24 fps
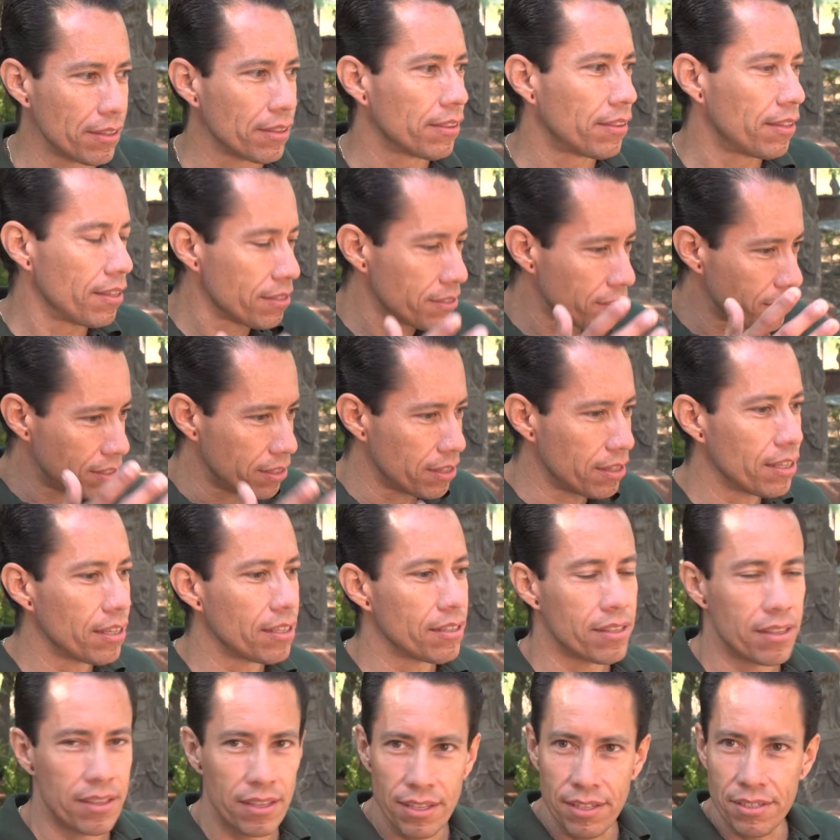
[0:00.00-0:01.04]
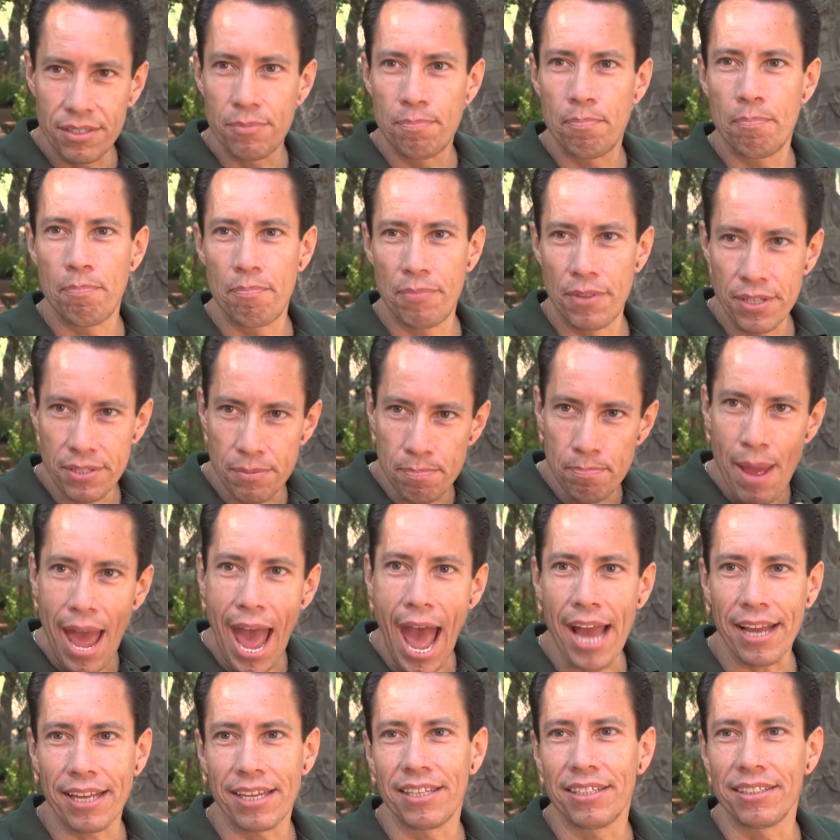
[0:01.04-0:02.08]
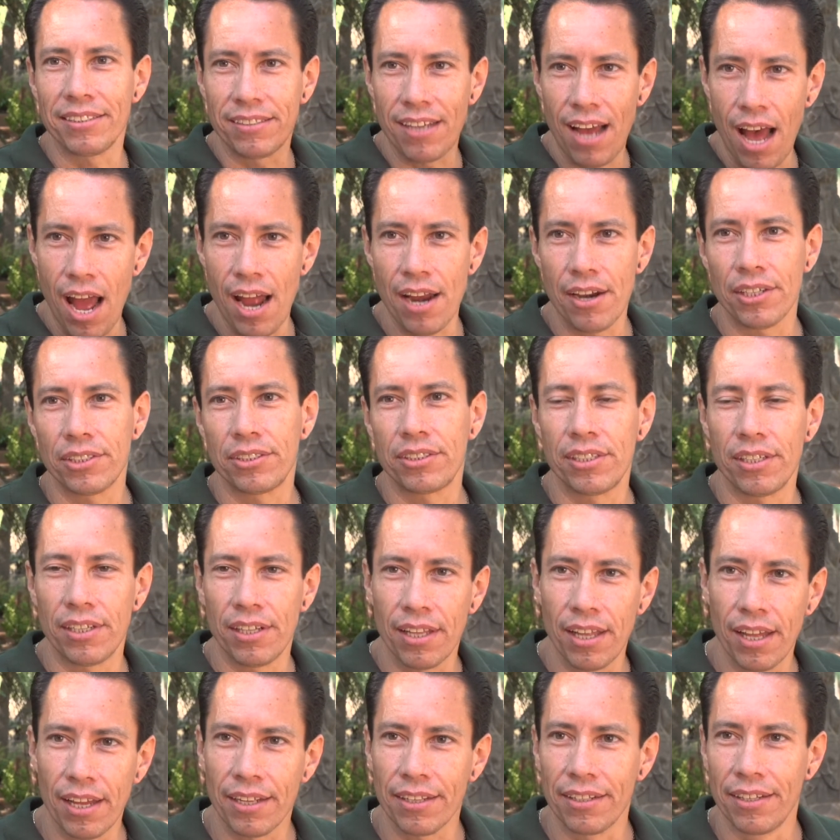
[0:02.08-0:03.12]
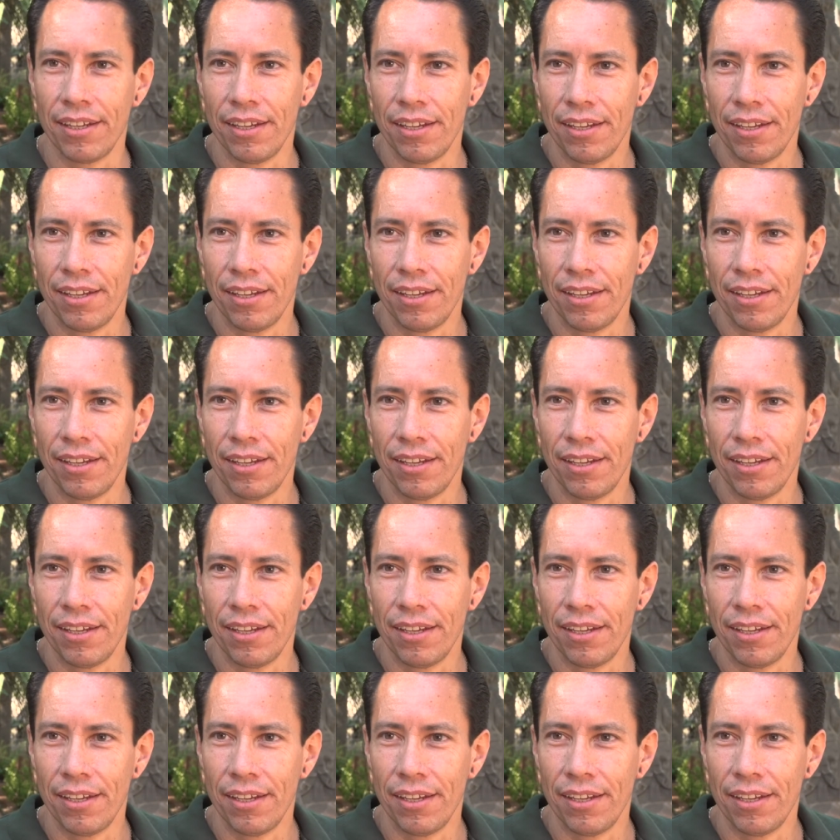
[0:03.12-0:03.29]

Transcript: this baggy attire to like,